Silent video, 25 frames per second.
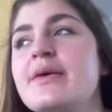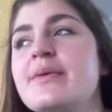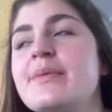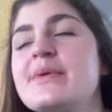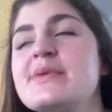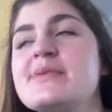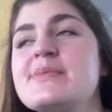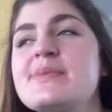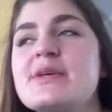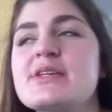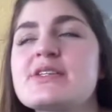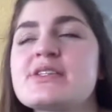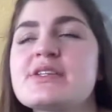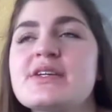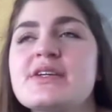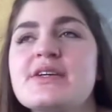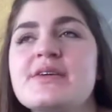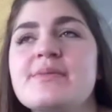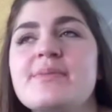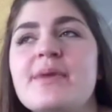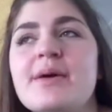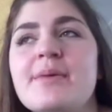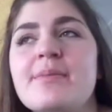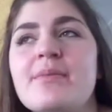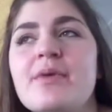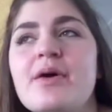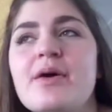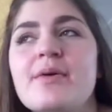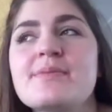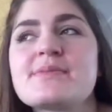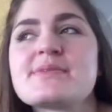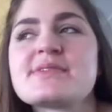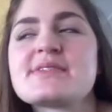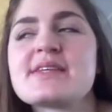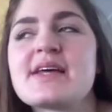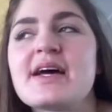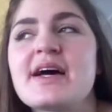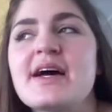especially my
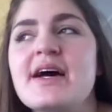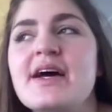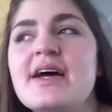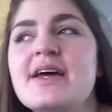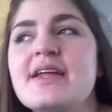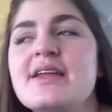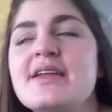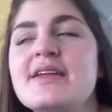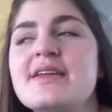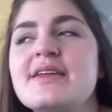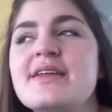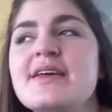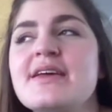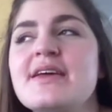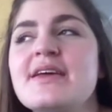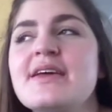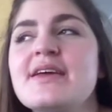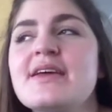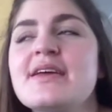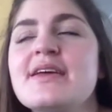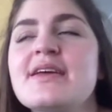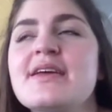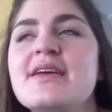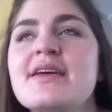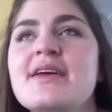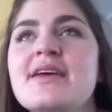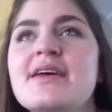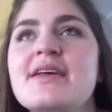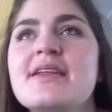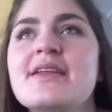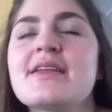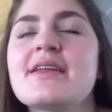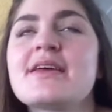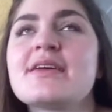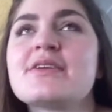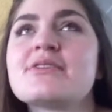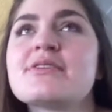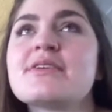mom's side, and they
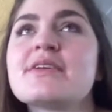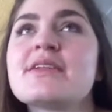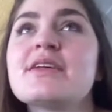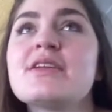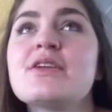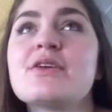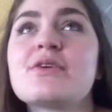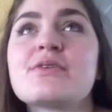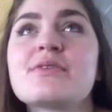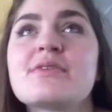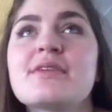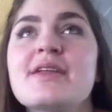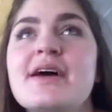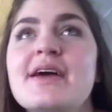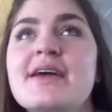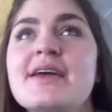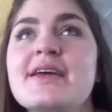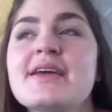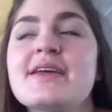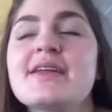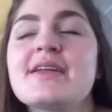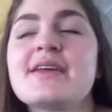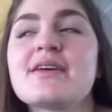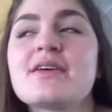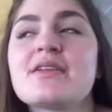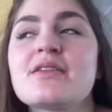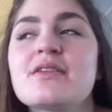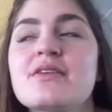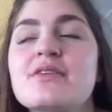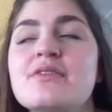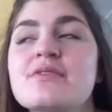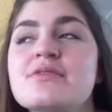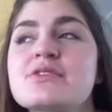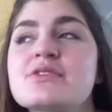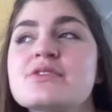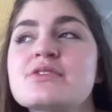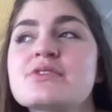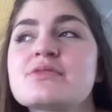really don't like eating a lot
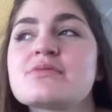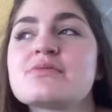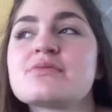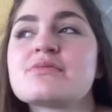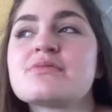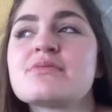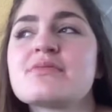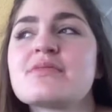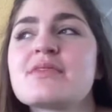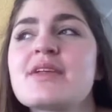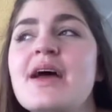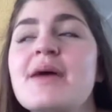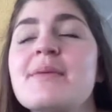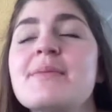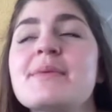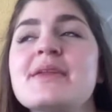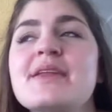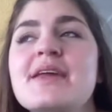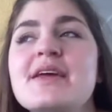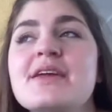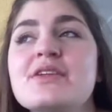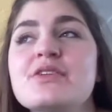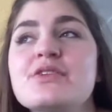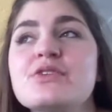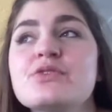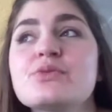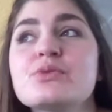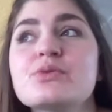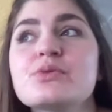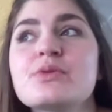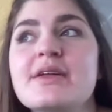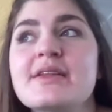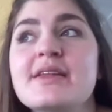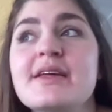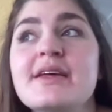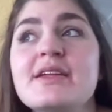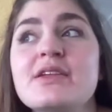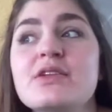of. I mean, they do
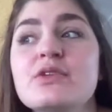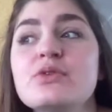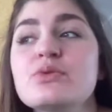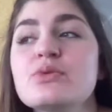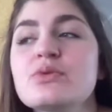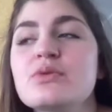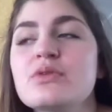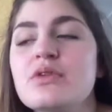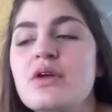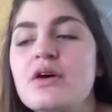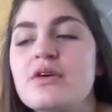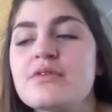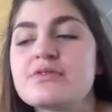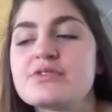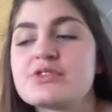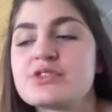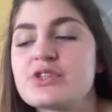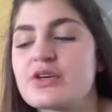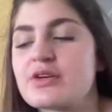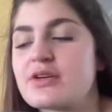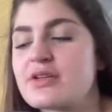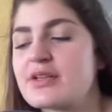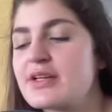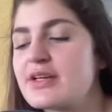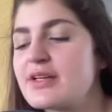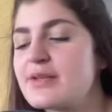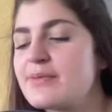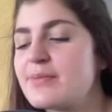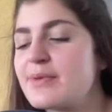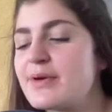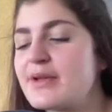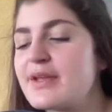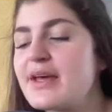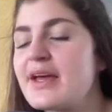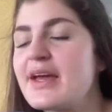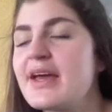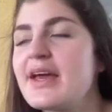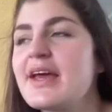love chocolate,
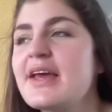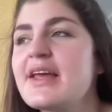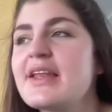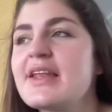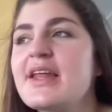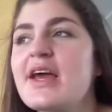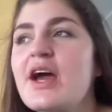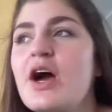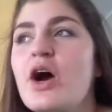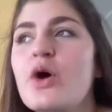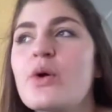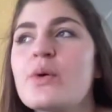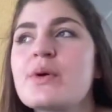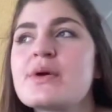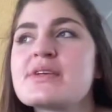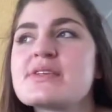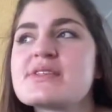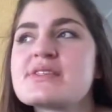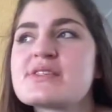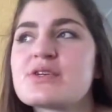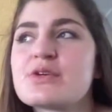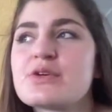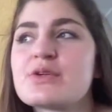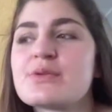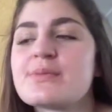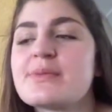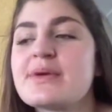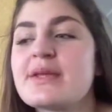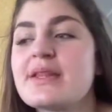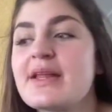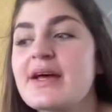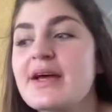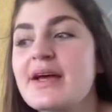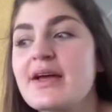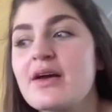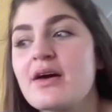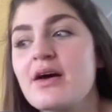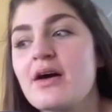but they always told me
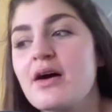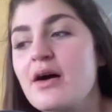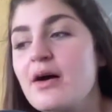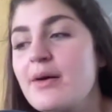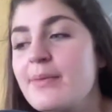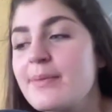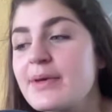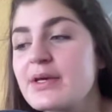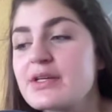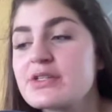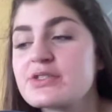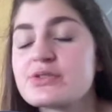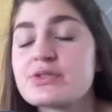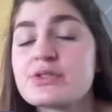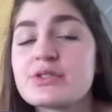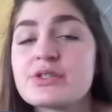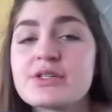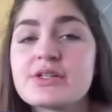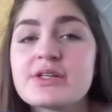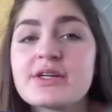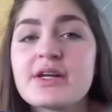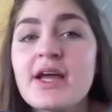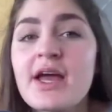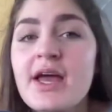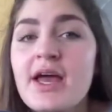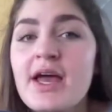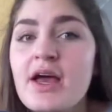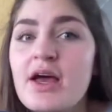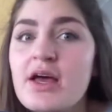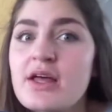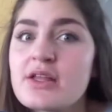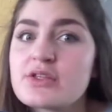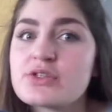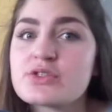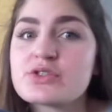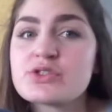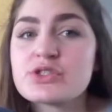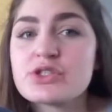like, oh, make sure
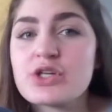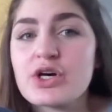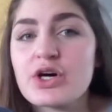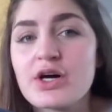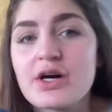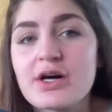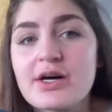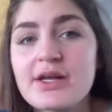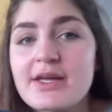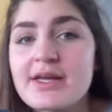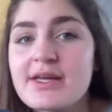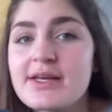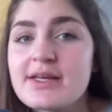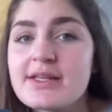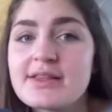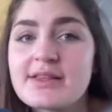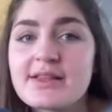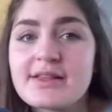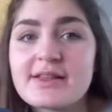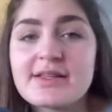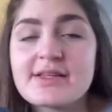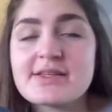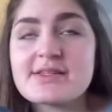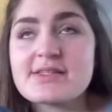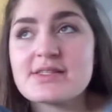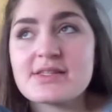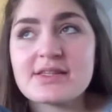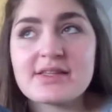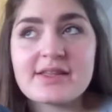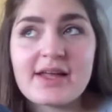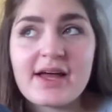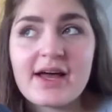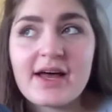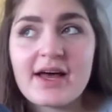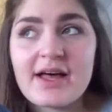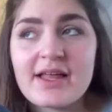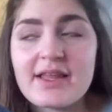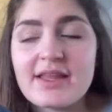to not eat this and
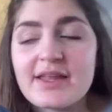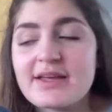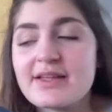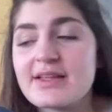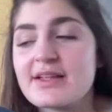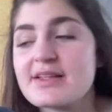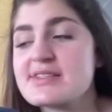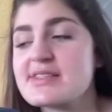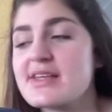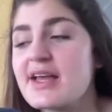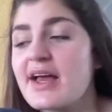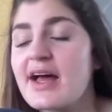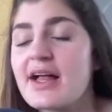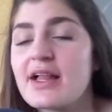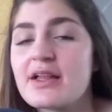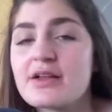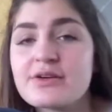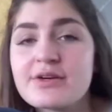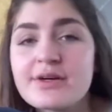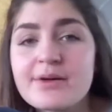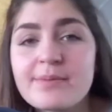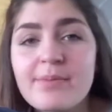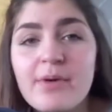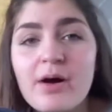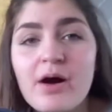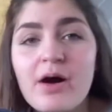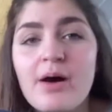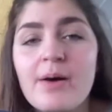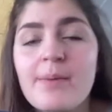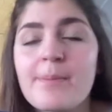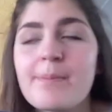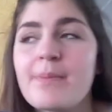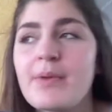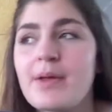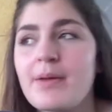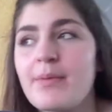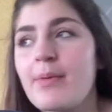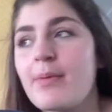that, like that's a calorie bomb,
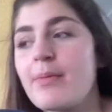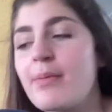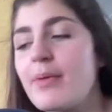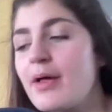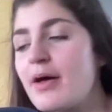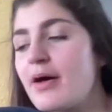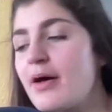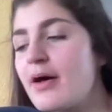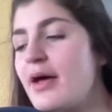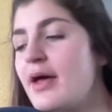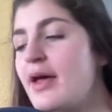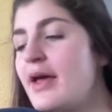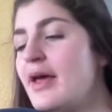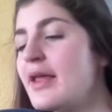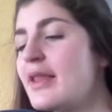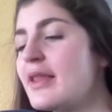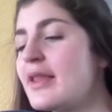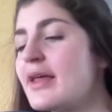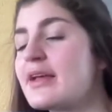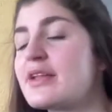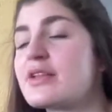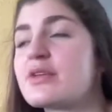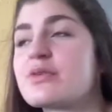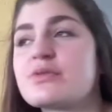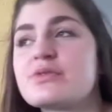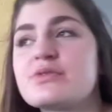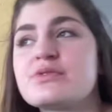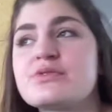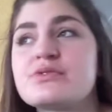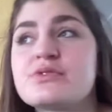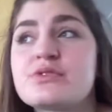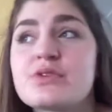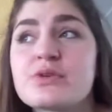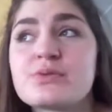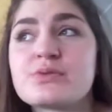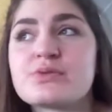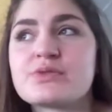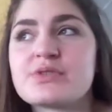blah blah blah. Like
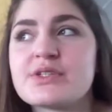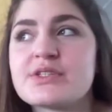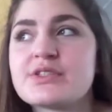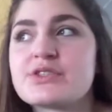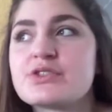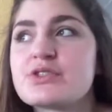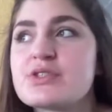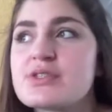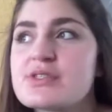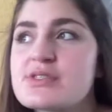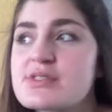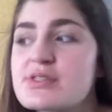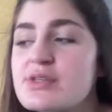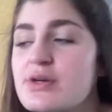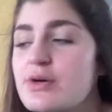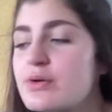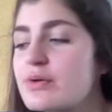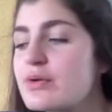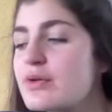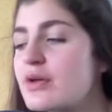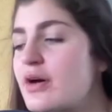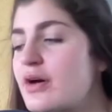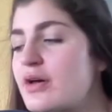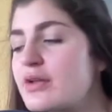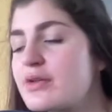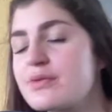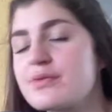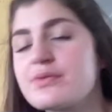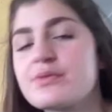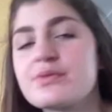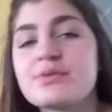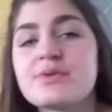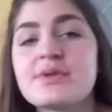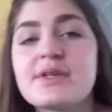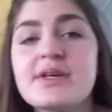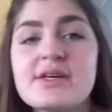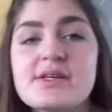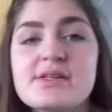don't drink soda, don't
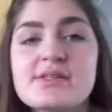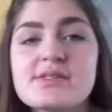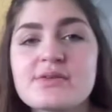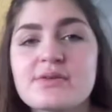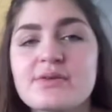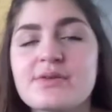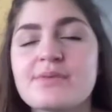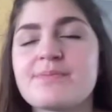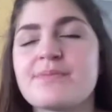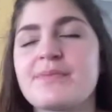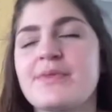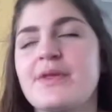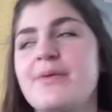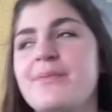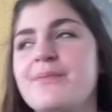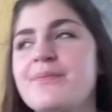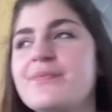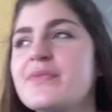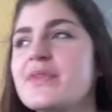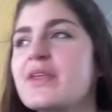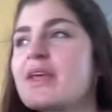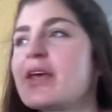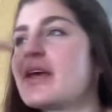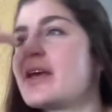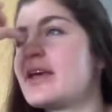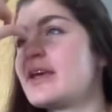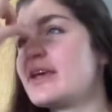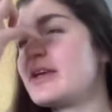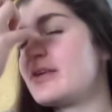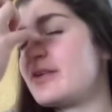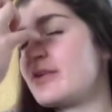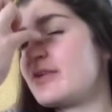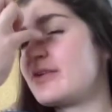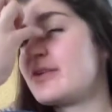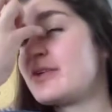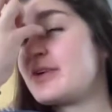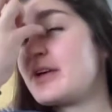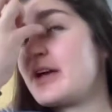do this, don't, yeah.
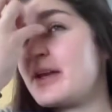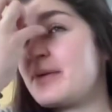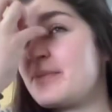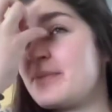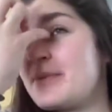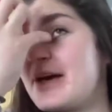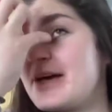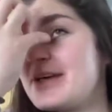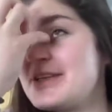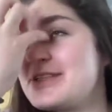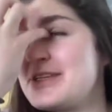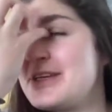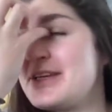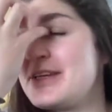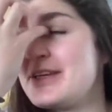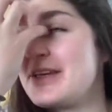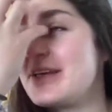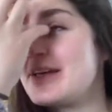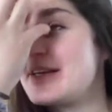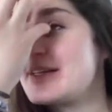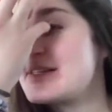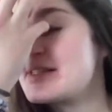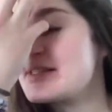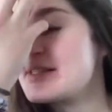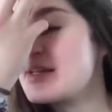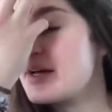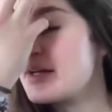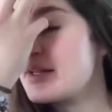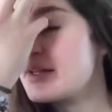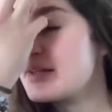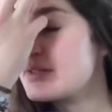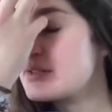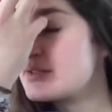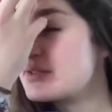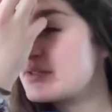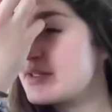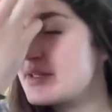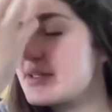You can imagine. It's not
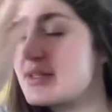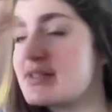to the